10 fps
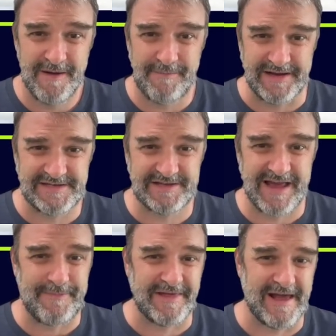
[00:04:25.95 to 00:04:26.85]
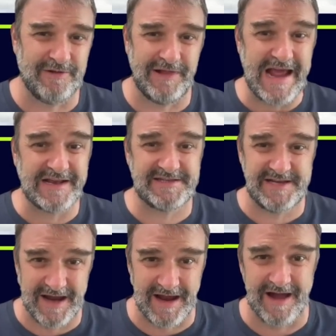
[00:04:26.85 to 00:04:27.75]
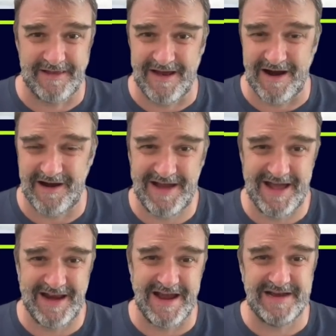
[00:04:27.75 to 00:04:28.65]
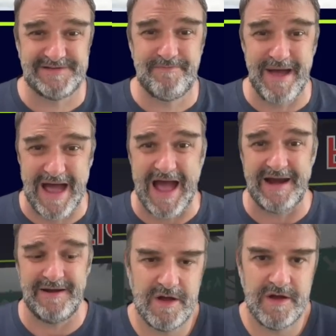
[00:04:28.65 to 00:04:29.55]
by slapping that Lake City on there. It is bad.